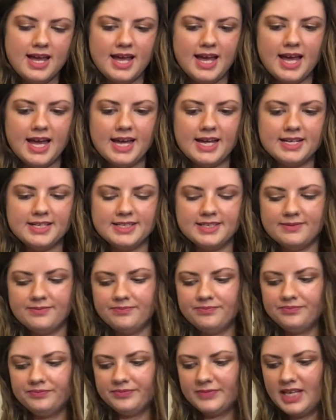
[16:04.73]

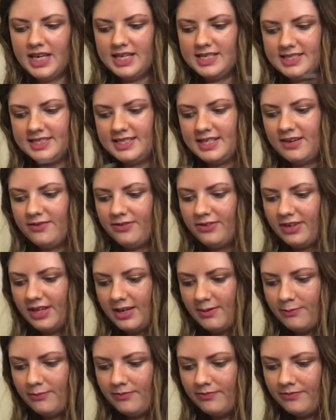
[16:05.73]
and it's definitely